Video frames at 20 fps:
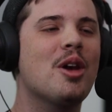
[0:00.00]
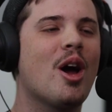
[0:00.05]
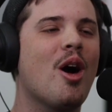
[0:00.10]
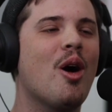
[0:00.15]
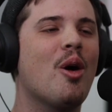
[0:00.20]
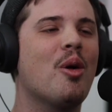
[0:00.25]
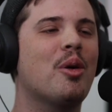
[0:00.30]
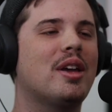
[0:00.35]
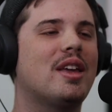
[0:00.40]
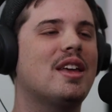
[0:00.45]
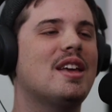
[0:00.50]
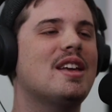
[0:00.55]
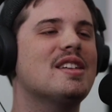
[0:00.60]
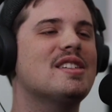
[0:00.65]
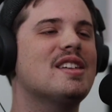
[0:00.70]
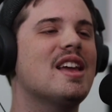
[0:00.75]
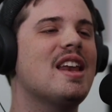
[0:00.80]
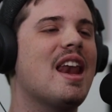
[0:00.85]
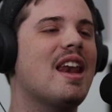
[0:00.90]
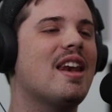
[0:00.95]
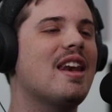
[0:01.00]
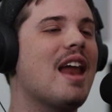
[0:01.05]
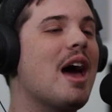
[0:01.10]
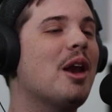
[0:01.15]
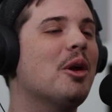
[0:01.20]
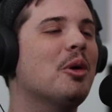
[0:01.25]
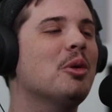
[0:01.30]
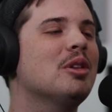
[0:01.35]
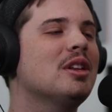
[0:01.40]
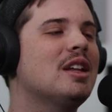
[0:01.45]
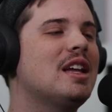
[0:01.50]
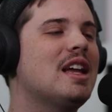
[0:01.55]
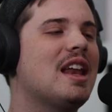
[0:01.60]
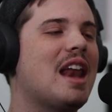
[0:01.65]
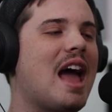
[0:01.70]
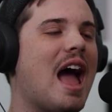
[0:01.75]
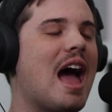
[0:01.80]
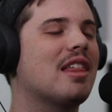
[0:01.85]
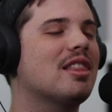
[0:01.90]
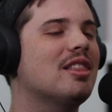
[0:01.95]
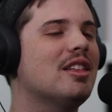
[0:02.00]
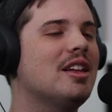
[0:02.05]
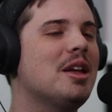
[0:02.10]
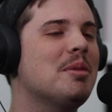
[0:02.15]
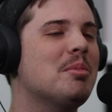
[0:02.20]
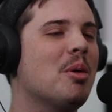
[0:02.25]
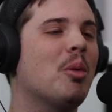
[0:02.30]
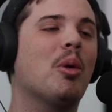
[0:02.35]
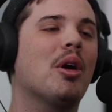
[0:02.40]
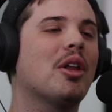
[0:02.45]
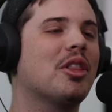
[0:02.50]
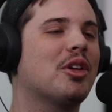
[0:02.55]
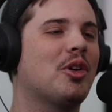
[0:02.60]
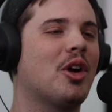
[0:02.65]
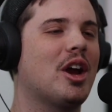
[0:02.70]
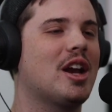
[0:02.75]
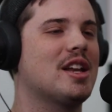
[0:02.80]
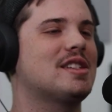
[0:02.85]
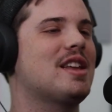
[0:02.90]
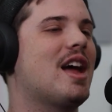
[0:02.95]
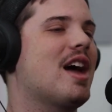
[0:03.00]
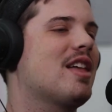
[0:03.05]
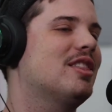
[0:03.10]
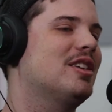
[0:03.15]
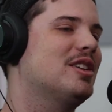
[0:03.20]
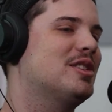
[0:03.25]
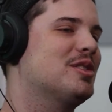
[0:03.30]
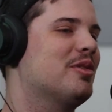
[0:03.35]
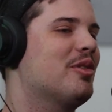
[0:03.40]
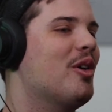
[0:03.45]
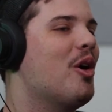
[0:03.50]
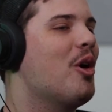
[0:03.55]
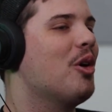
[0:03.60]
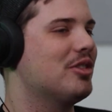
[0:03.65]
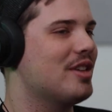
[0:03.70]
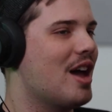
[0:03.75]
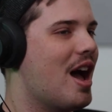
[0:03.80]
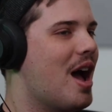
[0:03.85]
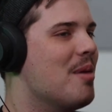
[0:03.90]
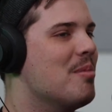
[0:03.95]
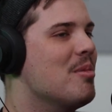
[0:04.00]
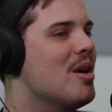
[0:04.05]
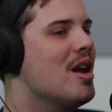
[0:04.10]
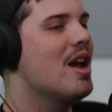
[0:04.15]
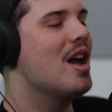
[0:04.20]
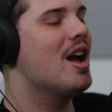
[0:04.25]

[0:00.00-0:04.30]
know he's not only an athlete but one of the greatest athletes of all time.